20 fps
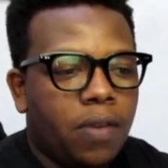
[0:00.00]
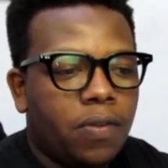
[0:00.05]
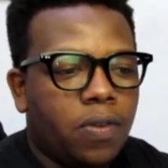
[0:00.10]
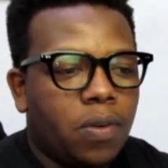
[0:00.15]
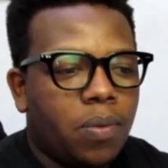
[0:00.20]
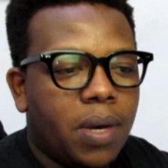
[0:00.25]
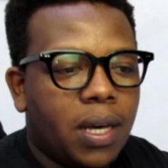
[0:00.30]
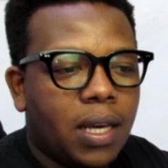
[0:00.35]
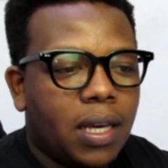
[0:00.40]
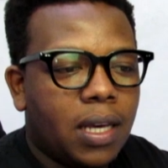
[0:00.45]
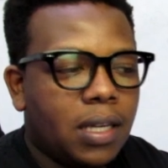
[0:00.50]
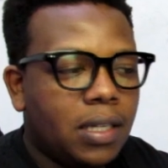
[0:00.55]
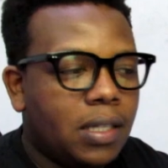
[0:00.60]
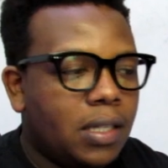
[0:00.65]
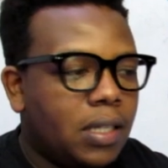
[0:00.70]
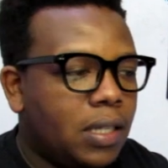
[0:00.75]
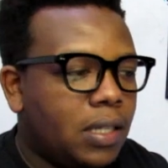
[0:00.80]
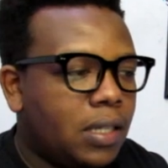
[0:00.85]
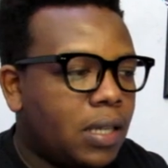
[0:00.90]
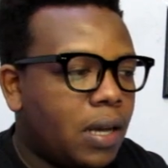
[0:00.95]
For my case,
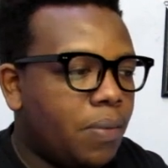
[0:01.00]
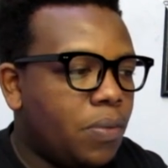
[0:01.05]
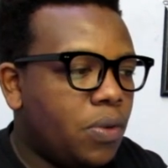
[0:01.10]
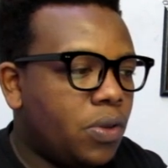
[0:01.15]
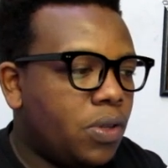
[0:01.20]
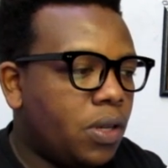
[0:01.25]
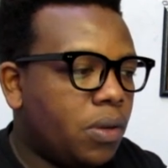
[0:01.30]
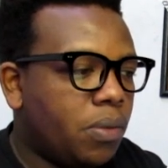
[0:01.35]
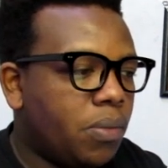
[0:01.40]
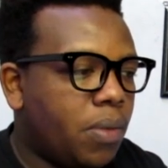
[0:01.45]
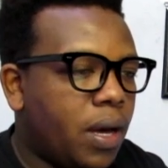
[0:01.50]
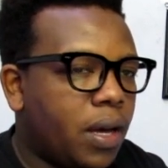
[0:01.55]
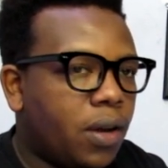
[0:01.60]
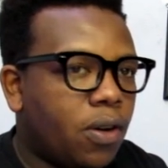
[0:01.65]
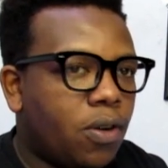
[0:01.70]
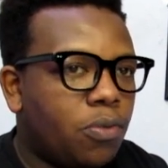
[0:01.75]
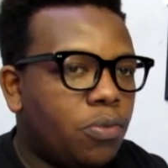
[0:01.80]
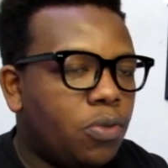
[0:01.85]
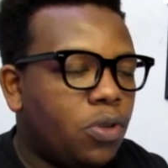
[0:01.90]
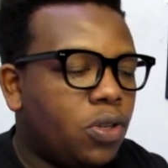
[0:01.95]
since I'm using my
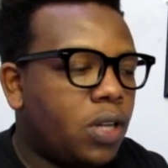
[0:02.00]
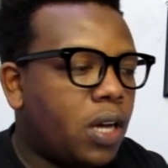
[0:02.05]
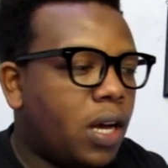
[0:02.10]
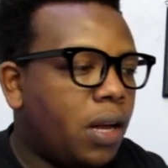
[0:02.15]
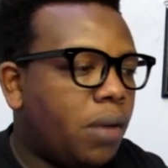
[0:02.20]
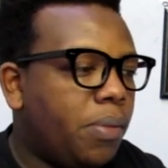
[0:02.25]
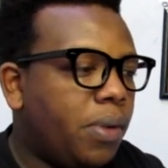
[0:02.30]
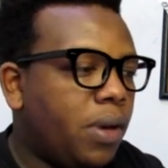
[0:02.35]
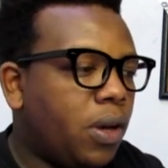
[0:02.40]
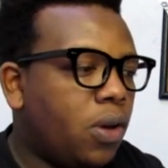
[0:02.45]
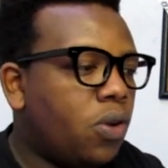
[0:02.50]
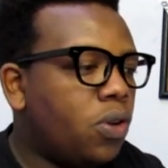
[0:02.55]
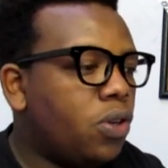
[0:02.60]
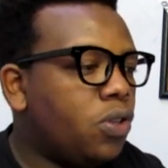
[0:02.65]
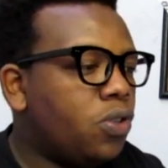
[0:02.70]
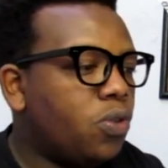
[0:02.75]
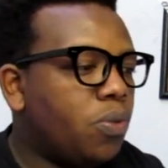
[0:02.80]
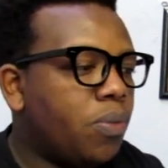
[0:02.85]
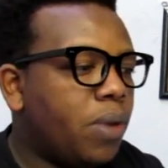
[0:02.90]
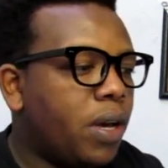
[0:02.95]
computer, I'll be
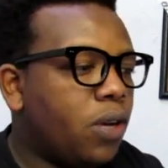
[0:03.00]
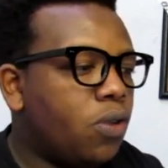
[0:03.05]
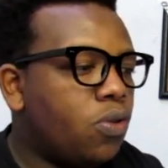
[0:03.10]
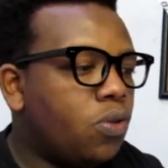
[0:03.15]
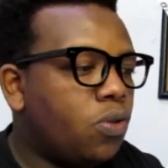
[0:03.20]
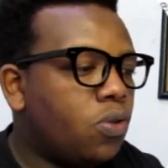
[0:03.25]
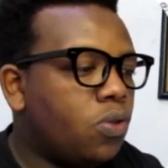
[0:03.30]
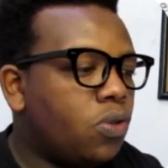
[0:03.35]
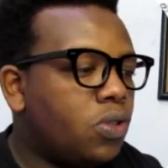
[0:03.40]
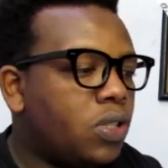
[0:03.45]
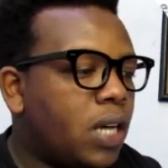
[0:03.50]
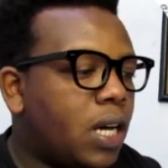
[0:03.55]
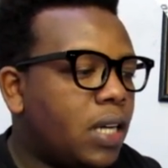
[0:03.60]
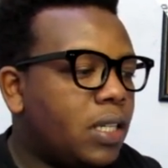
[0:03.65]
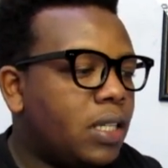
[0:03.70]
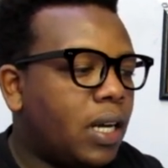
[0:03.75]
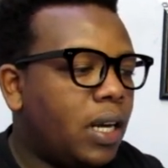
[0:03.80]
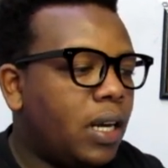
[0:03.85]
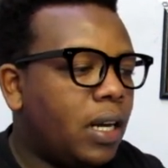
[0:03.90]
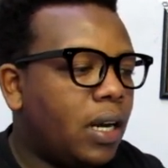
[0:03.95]
going to my Google
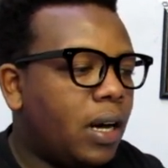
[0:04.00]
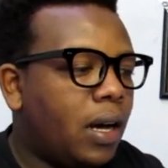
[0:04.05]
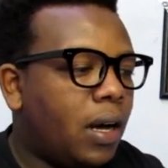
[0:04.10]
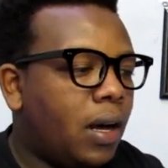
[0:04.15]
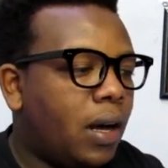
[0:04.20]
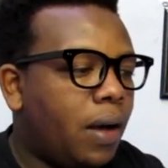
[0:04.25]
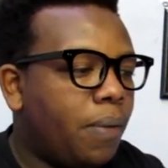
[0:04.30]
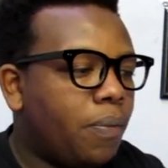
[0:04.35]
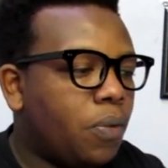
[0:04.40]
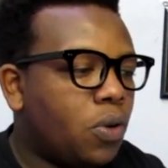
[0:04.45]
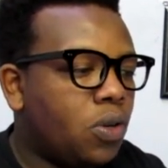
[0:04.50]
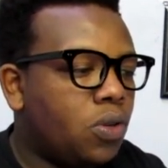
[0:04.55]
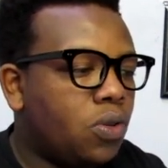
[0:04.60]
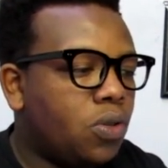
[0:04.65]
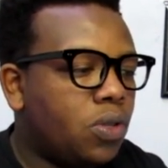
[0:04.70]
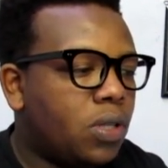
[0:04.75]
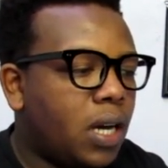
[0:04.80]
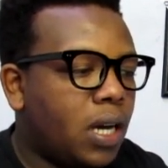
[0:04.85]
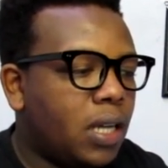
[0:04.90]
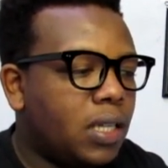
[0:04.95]
search, and I'm going
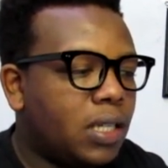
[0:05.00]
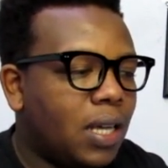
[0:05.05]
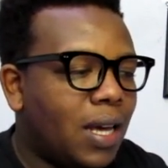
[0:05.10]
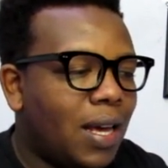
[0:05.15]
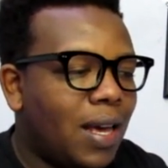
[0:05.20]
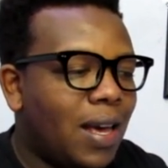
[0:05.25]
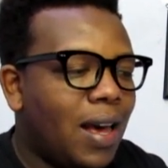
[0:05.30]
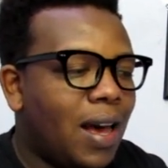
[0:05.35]
to search